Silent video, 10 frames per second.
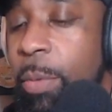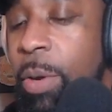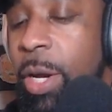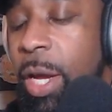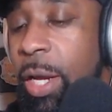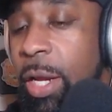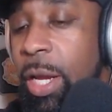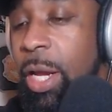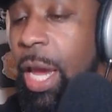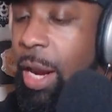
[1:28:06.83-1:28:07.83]
But
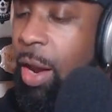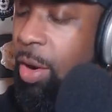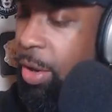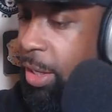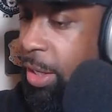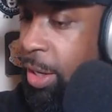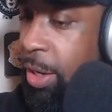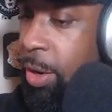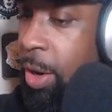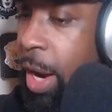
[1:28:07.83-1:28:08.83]

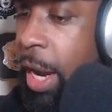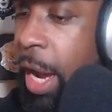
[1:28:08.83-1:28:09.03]
no,